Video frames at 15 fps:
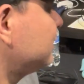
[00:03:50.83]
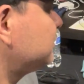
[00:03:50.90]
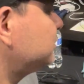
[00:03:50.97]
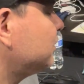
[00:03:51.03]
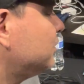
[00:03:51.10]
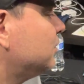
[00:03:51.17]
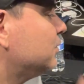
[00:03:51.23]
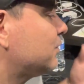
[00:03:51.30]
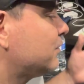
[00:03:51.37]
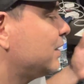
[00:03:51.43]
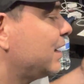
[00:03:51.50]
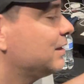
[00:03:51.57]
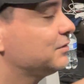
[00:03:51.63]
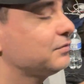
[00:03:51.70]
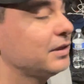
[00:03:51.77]
So
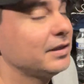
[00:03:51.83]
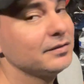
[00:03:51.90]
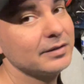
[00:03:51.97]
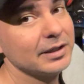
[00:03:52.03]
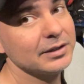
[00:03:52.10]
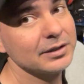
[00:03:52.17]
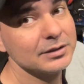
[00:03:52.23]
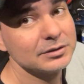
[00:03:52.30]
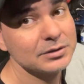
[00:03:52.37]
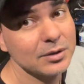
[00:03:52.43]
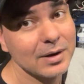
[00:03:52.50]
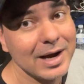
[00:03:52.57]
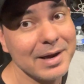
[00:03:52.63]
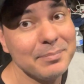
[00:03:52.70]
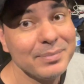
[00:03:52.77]
that is very, very good.
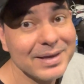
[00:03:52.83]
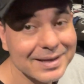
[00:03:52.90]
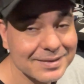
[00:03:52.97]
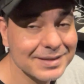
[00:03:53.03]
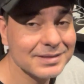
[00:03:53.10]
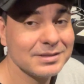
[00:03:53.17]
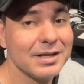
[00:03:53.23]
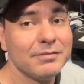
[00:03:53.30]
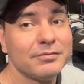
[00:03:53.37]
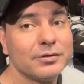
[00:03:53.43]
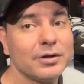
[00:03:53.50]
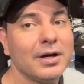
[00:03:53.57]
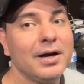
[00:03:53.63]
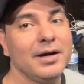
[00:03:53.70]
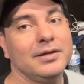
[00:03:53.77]
So I picked this up
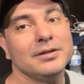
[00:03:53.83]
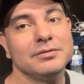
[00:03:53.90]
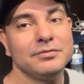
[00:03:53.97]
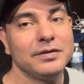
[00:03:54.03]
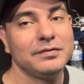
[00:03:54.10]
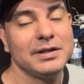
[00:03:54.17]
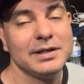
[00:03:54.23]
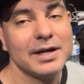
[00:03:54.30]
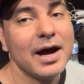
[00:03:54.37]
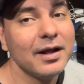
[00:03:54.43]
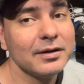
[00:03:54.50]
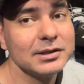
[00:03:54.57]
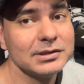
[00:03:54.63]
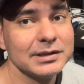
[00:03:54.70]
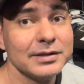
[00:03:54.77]
for
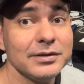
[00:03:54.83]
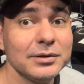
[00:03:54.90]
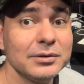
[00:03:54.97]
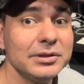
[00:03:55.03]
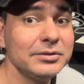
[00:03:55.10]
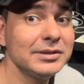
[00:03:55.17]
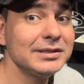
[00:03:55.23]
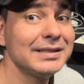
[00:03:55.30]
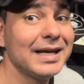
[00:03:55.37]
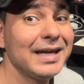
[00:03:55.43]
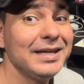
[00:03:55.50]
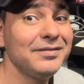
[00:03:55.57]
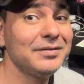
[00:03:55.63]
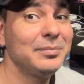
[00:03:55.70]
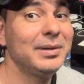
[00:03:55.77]
$150, and the only reason I
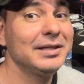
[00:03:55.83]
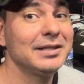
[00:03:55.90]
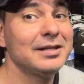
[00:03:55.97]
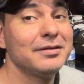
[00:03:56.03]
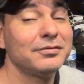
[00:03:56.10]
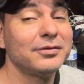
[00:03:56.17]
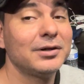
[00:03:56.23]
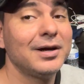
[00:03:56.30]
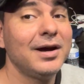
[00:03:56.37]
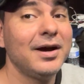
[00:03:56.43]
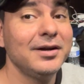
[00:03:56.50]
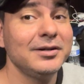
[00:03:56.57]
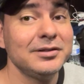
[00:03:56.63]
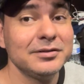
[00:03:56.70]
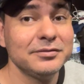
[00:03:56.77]
even picked it up for
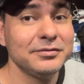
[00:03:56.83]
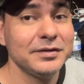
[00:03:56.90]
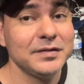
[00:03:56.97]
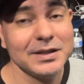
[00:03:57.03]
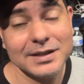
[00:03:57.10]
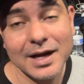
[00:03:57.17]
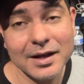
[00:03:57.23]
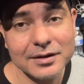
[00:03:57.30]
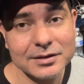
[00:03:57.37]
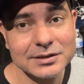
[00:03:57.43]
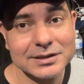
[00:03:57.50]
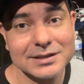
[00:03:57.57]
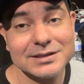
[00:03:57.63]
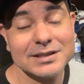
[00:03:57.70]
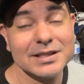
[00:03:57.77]

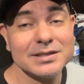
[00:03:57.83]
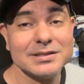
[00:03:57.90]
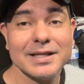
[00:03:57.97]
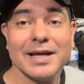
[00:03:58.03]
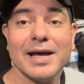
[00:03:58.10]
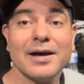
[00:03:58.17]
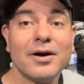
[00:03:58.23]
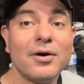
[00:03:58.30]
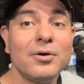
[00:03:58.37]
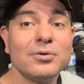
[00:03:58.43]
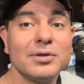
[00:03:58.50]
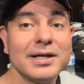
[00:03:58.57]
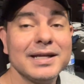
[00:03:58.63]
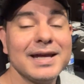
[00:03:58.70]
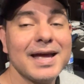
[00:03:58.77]
$150 is because it had
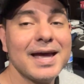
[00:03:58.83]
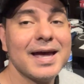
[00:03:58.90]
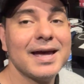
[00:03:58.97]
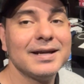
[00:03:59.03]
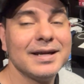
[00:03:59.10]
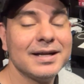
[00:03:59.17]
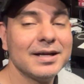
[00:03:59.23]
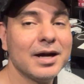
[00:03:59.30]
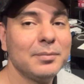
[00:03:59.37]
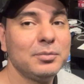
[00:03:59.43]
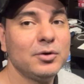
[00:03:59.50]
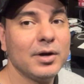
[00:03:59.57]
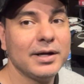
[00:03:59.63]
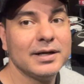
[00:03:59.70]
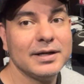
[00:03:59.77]
already had an
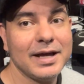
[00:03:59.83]
upgraded